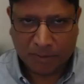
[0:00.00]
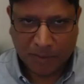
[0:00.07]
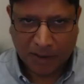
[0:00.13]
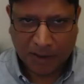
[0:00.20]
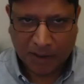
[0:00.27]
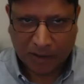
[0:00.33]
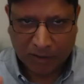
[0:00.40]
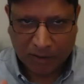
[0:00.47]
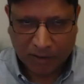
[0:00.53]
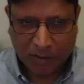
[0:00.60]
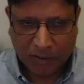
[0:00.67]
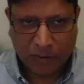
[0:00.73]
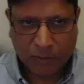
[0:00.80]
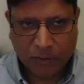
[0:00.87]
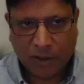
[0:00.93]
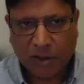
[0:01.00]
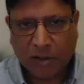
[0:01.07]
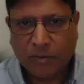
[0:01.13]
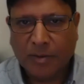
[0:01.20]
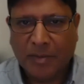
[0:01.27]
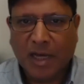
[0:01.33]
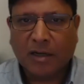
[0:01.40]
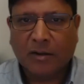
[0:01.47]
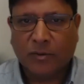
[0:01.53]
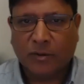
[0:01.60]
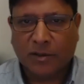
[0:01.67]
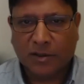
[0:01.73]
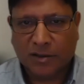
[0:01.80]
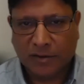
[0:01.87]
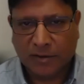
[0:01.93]
but then, you work your way
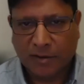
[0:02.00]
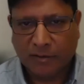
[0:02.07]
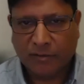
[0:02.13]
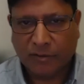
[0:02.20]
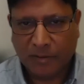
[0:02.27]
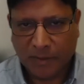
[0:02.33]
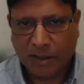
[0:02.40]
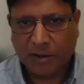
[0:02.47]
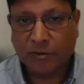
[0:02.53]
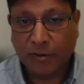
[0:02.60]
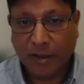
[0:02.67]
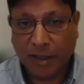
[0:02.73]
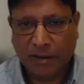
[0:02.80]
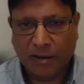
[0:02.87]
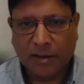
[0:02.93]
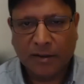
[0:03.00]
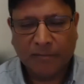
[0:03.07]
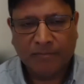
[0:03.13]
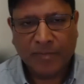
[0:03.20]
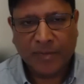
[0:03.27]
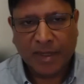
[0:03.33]
backwards from that trend.